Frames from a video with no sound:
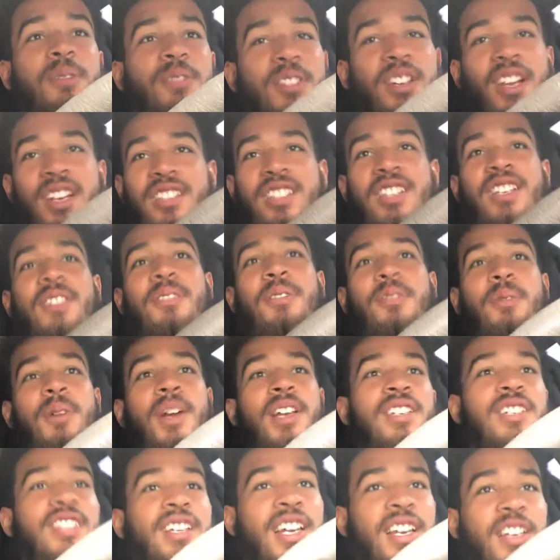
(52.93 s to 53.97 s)
doesn't even
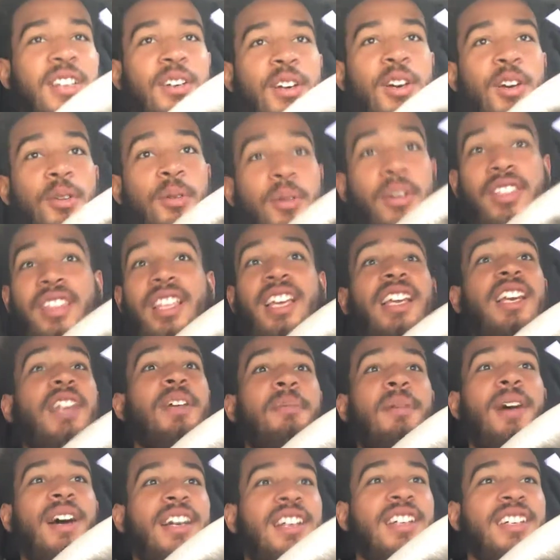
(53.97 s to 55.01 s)
resonate with
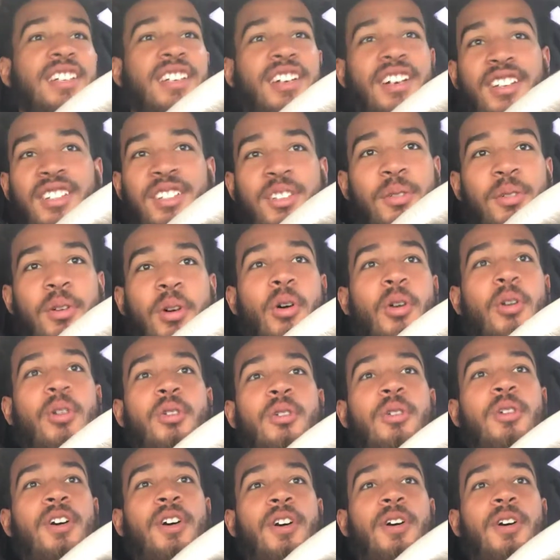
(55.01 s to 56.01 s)
anybody on the whole